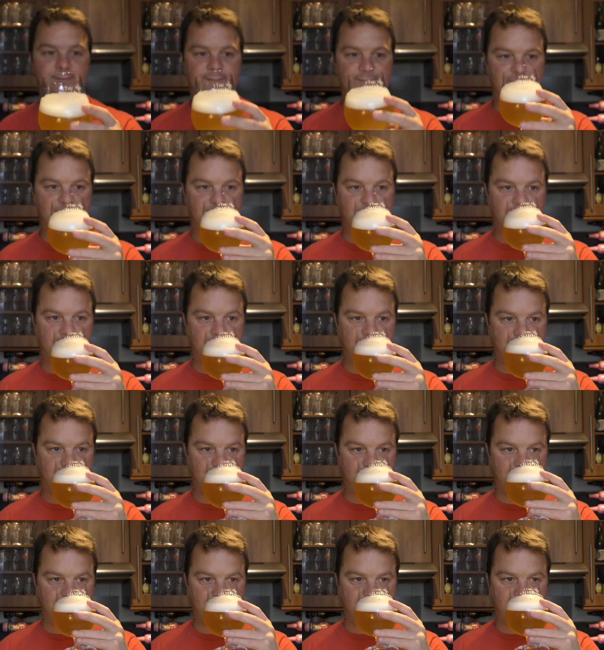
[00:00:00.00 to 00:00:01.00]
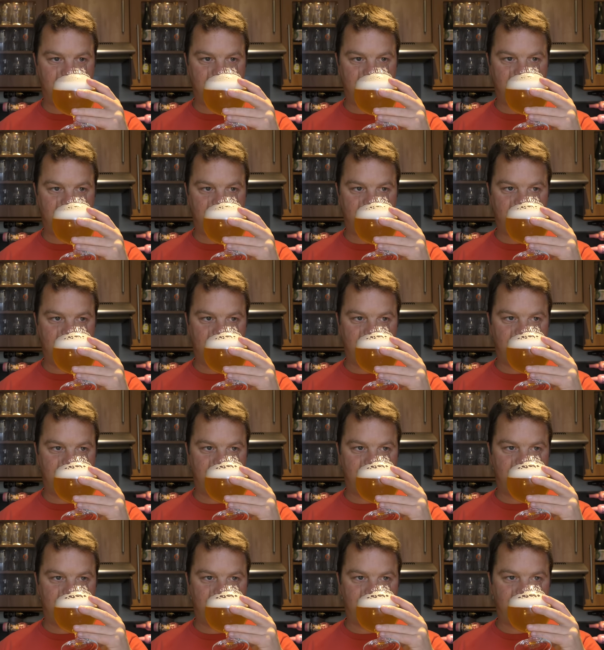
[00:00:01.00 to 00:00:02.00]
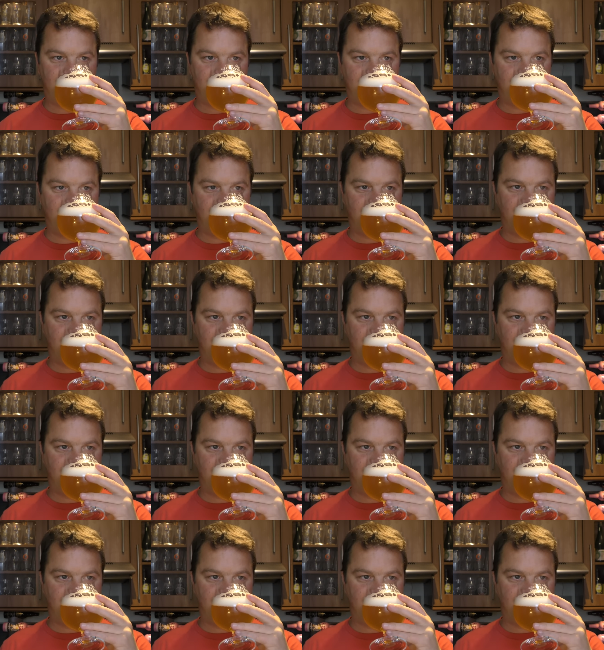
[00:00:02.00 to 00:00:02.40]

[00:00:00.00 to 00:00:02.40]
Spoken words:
Nobody speaks.